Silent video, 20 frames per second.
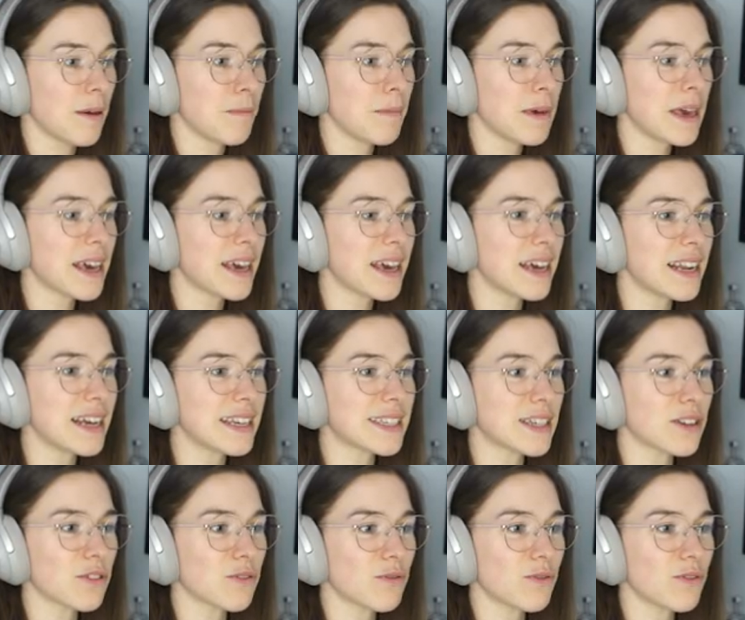Megan
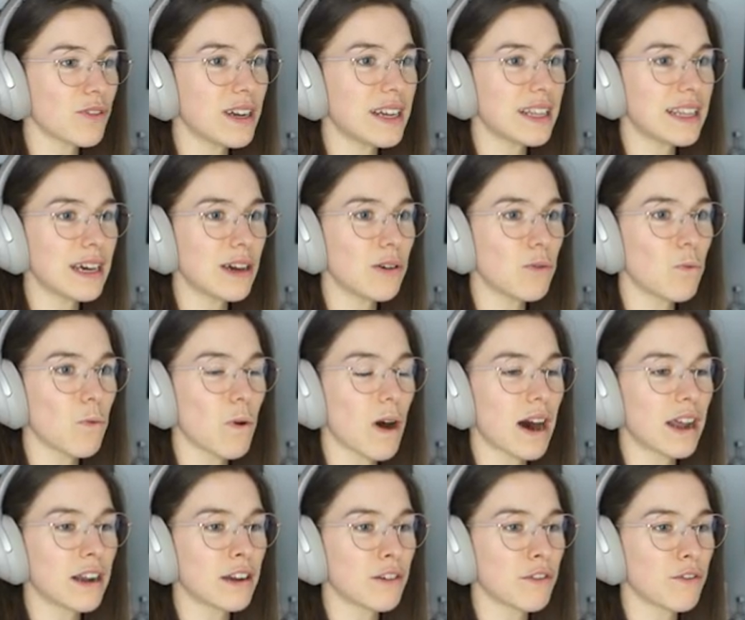isn't really
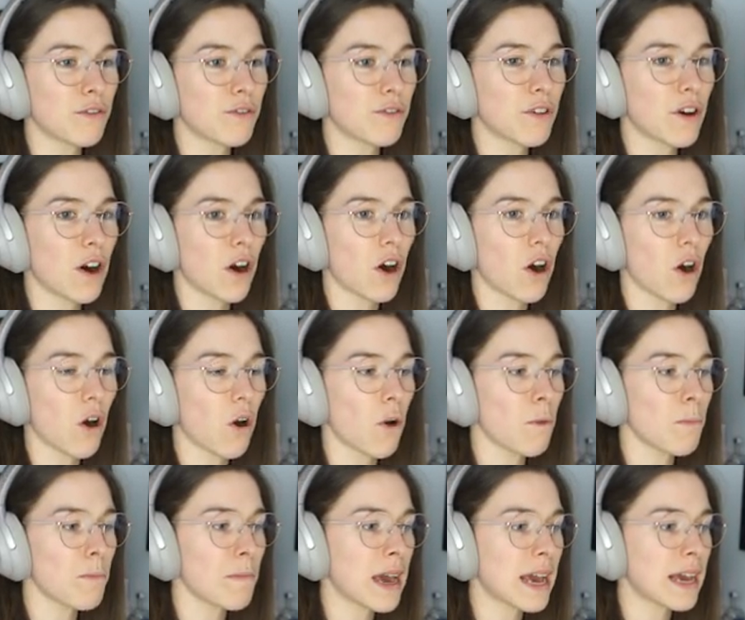one for
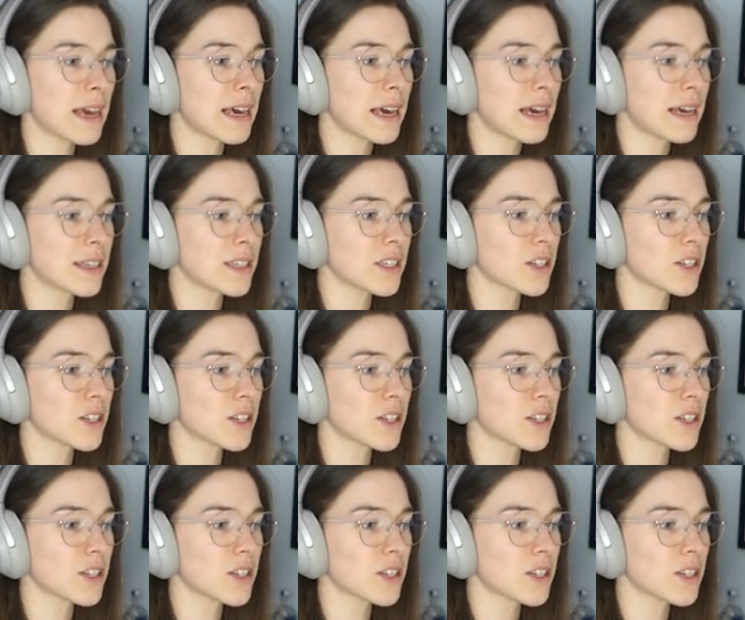homemaking,